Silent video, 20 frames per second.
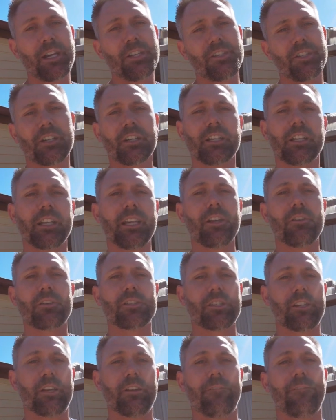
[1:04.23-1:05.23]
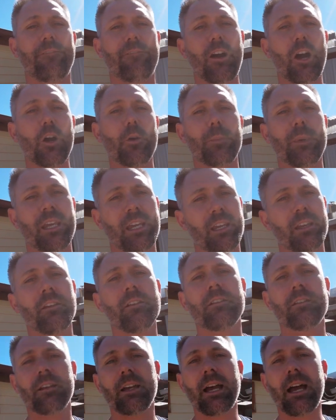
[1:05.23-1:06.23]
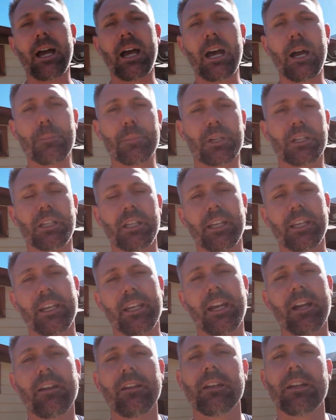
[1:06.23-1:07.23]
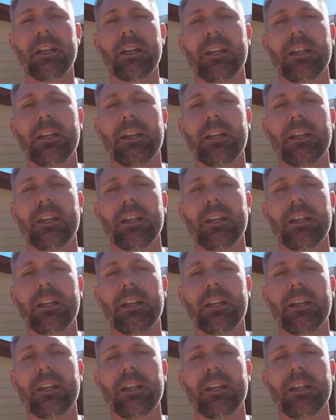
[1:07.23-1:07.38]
engine cleaner. It's a foaming cleaner.